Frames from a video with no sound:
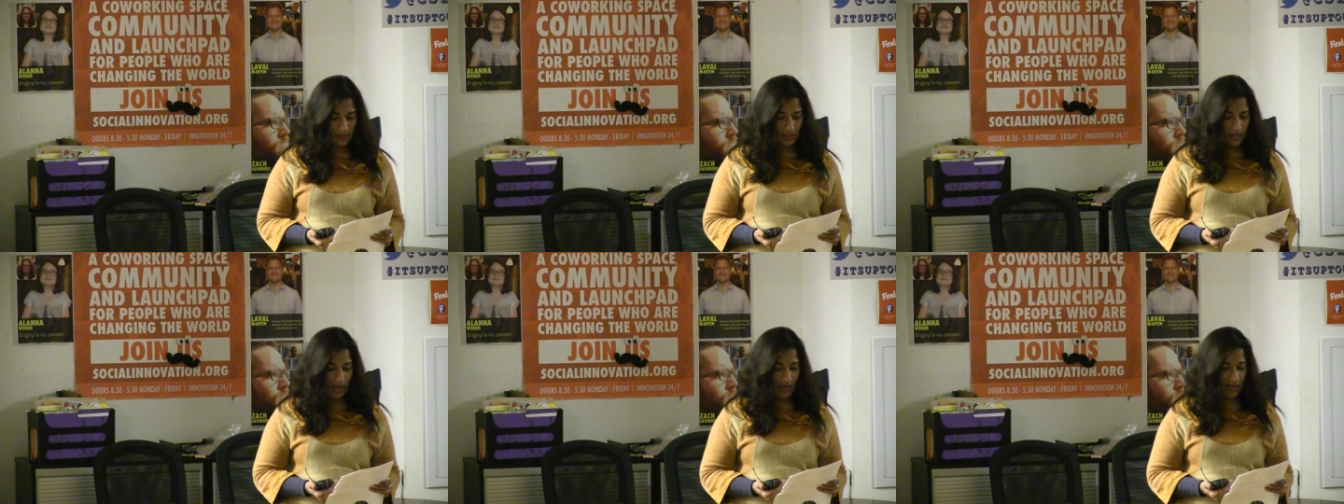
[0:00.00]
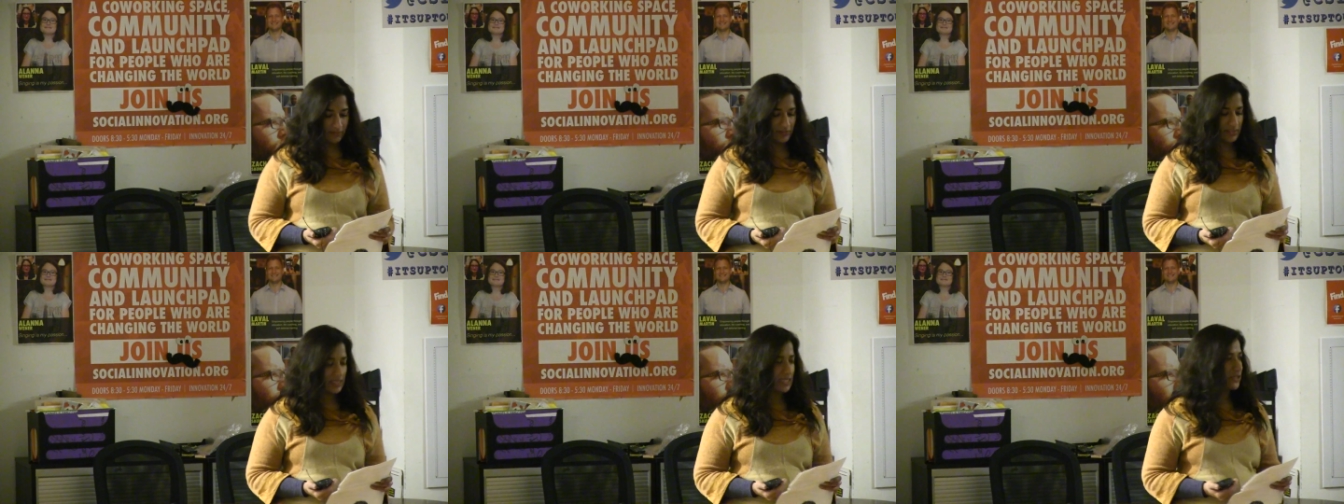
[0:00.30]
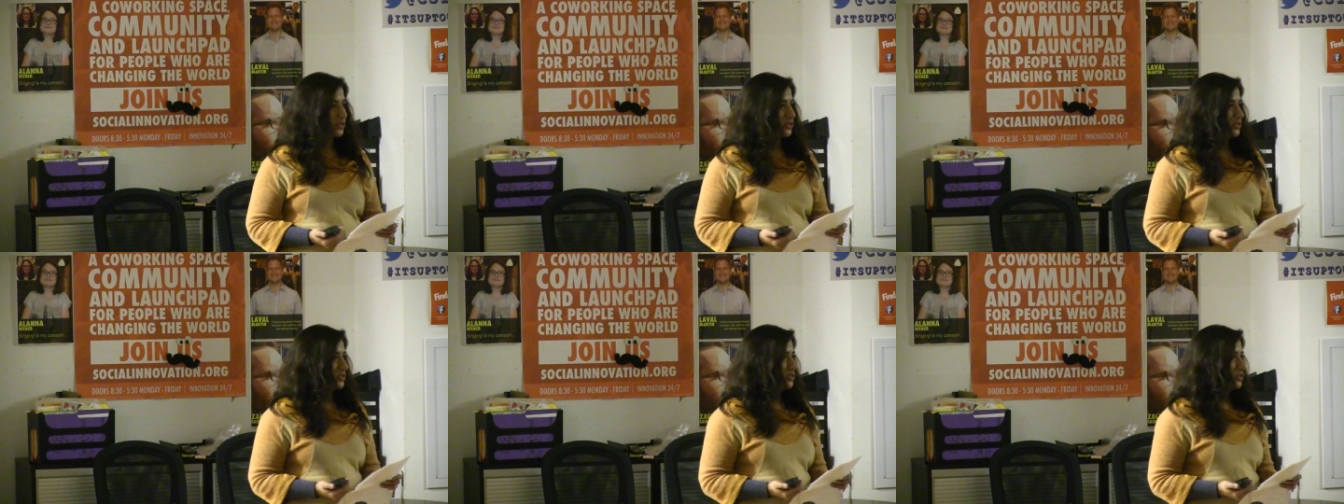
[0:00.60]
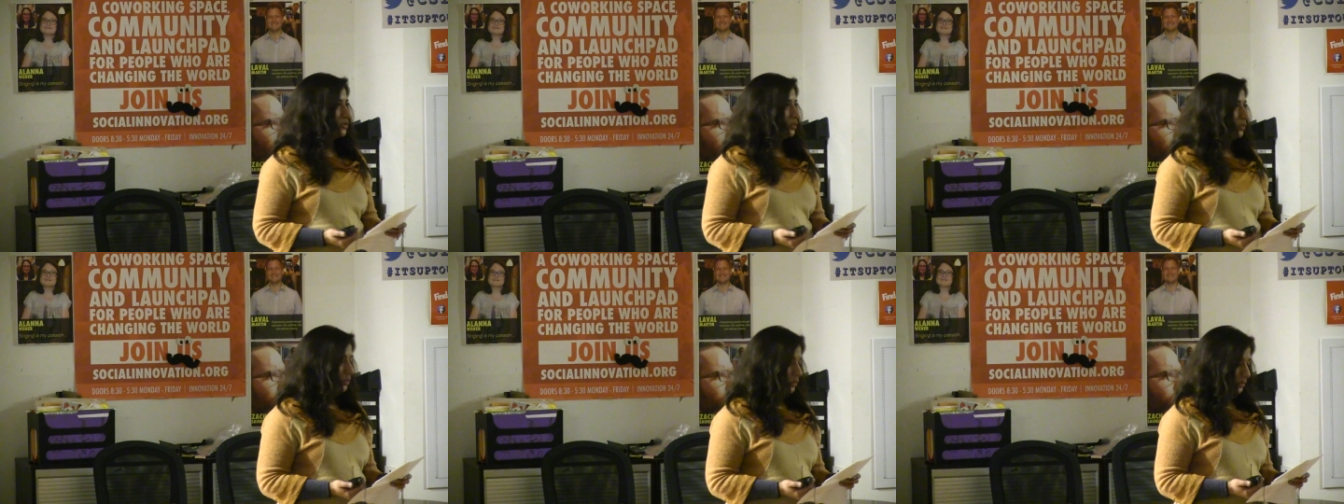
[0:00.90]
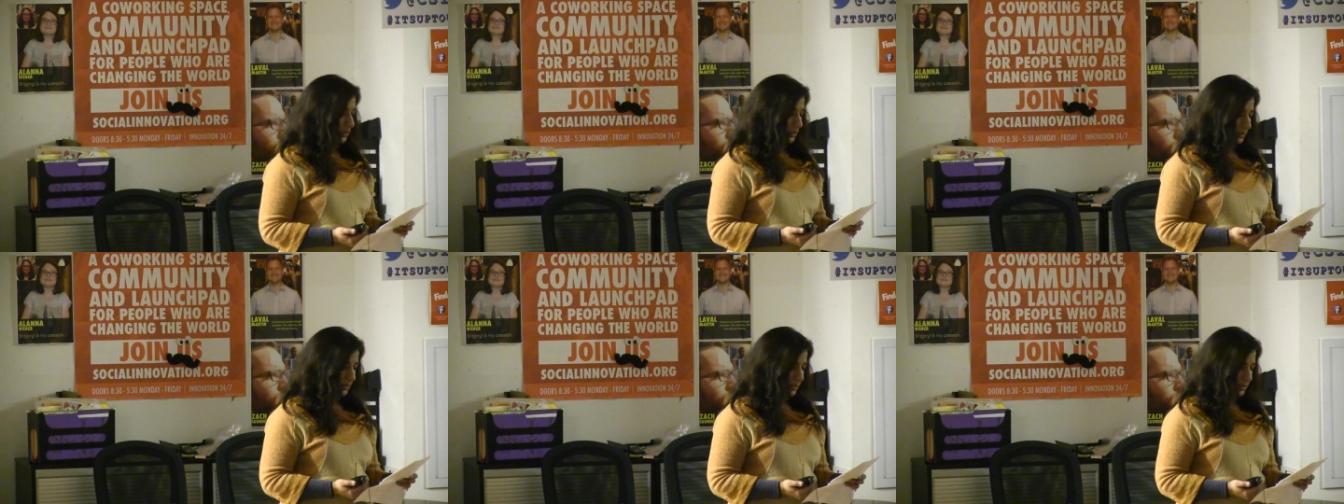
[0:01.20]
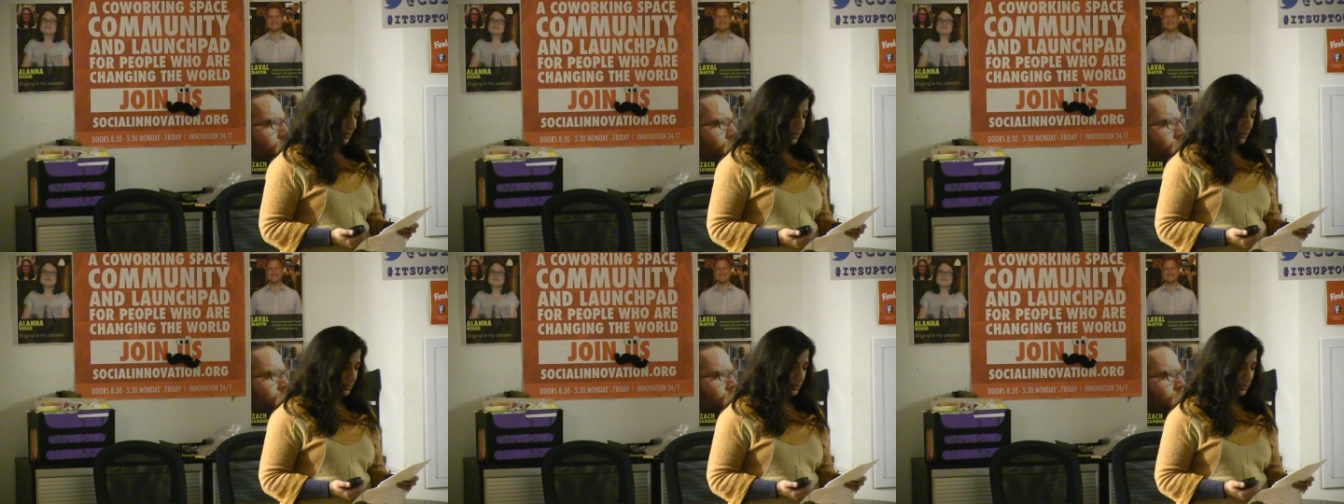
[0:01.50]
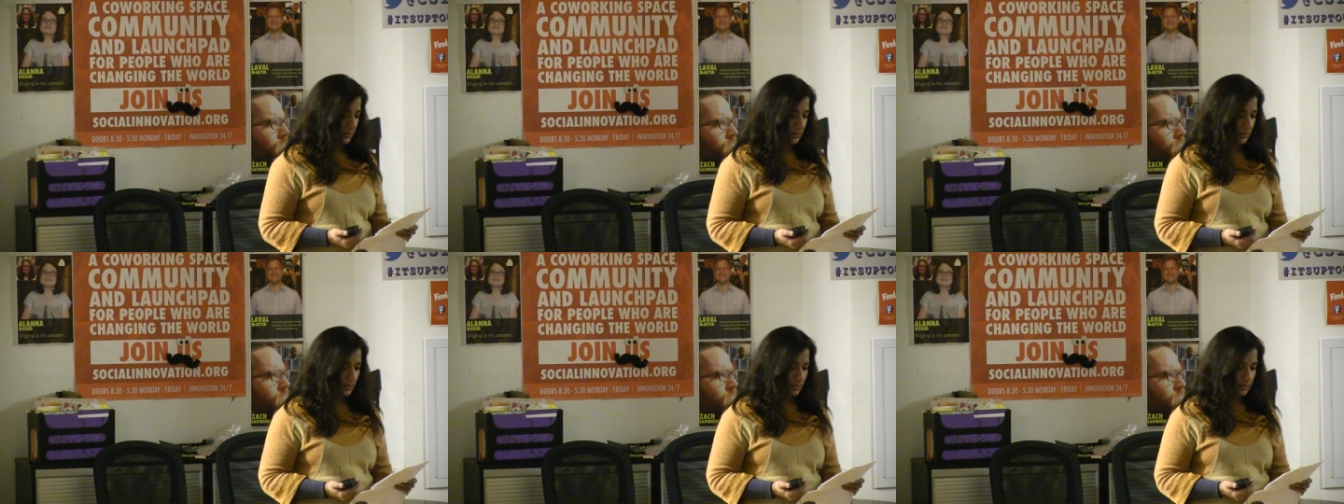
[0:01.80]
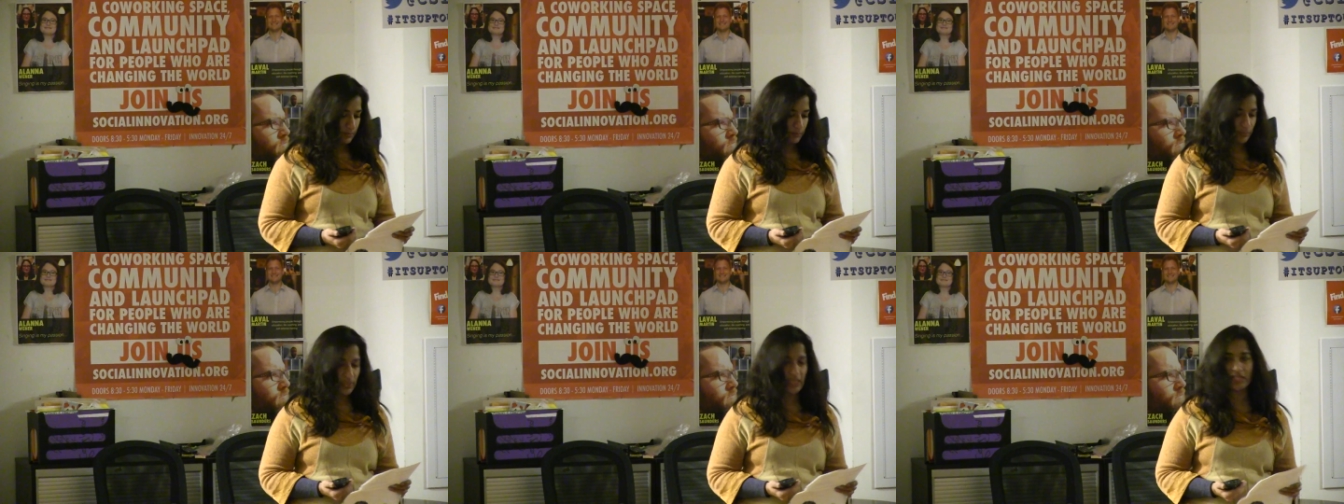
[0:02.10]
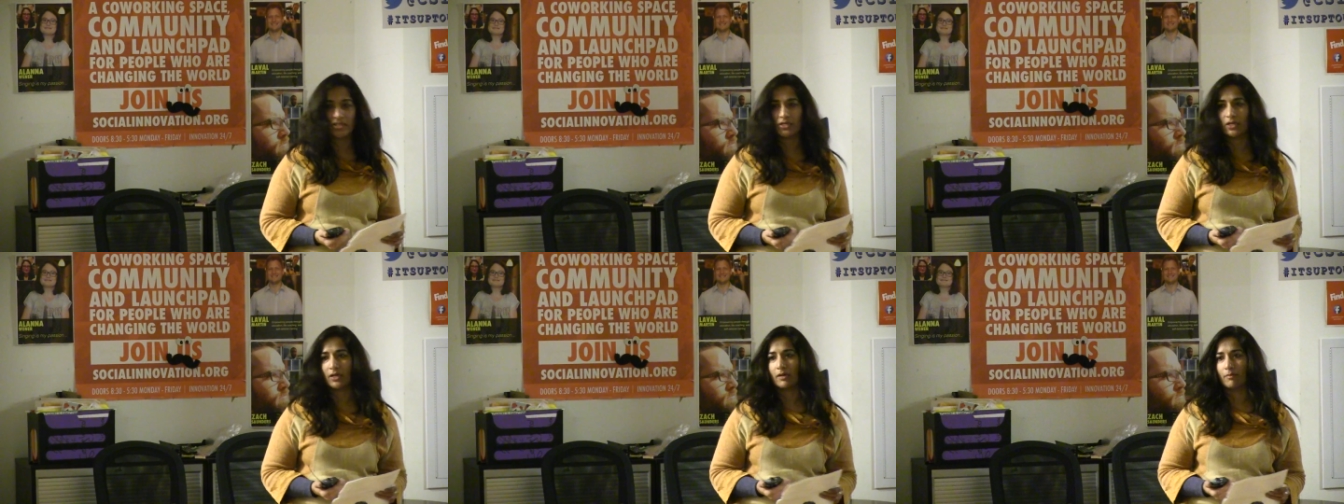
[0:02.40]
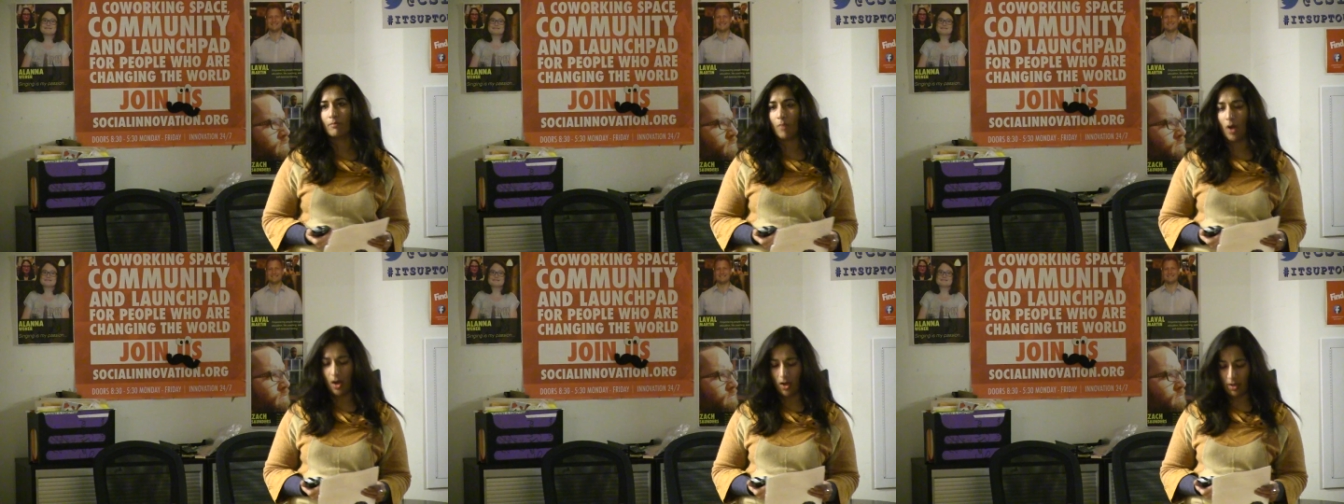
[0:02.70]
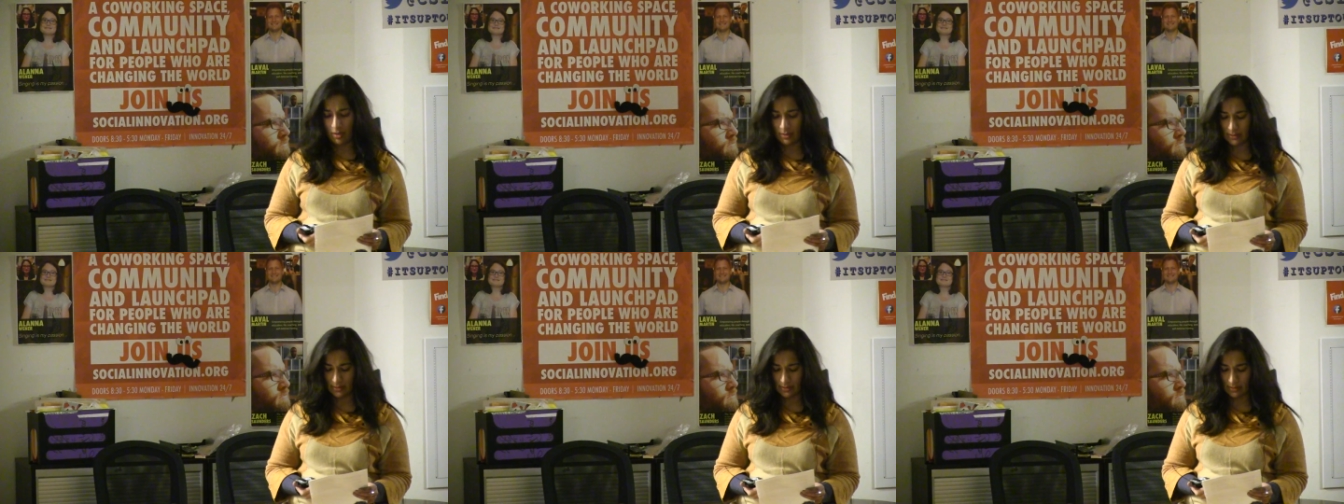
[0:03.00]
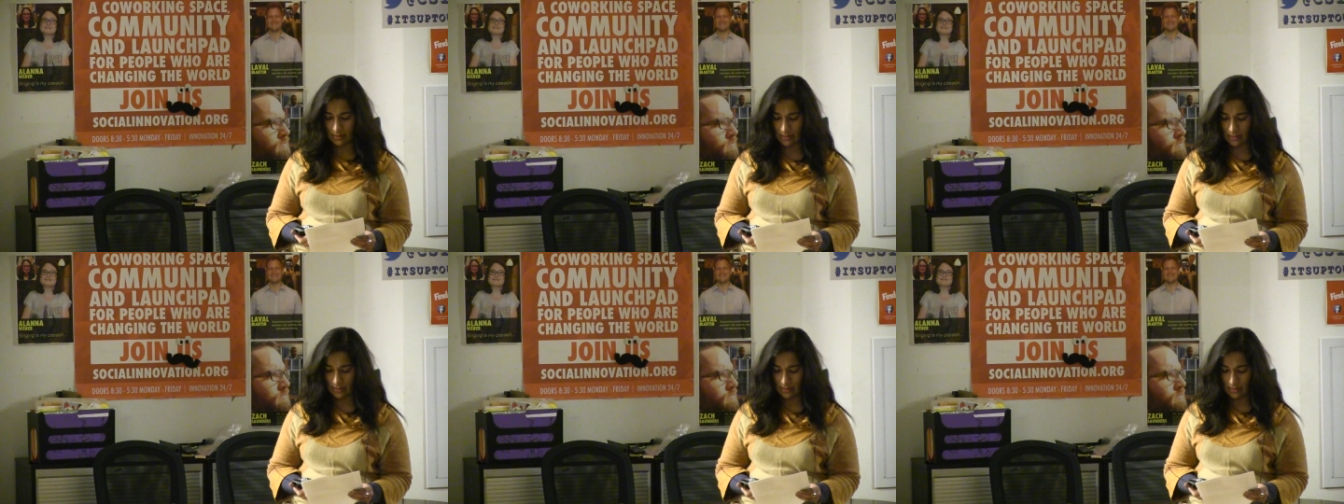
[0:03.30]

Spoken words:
I have seen her schools, been to her mosque,